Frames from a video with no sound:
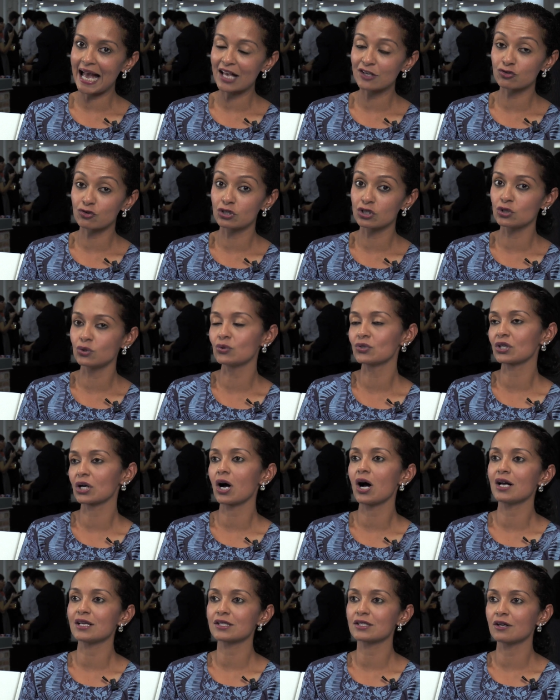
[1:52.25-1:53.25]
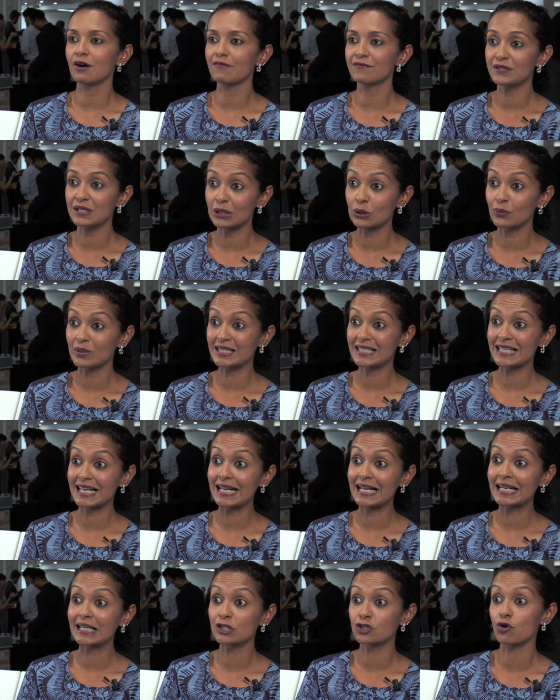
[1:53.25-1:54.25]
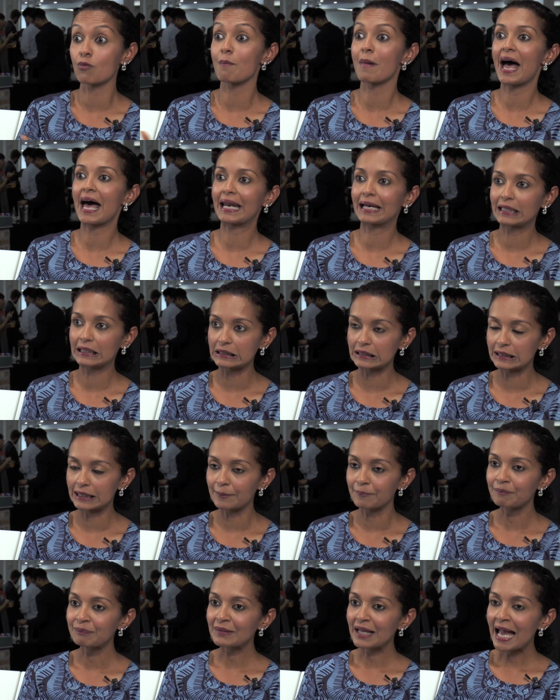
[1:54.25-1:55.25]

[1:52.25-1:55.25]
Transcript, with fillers: has reduced the cost of sequencing dramatically.